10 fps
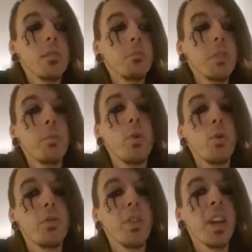People
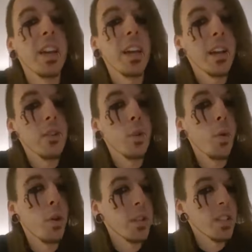who think the
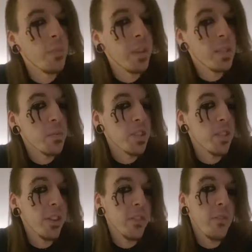world needs to be a
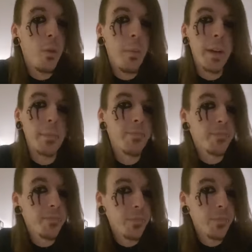specific format,
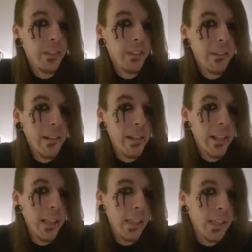
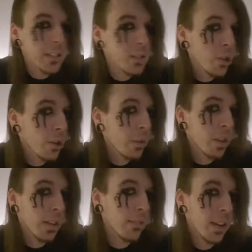that's their
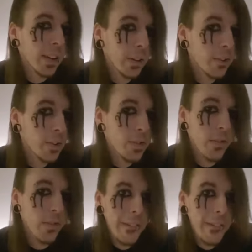belief, not yours.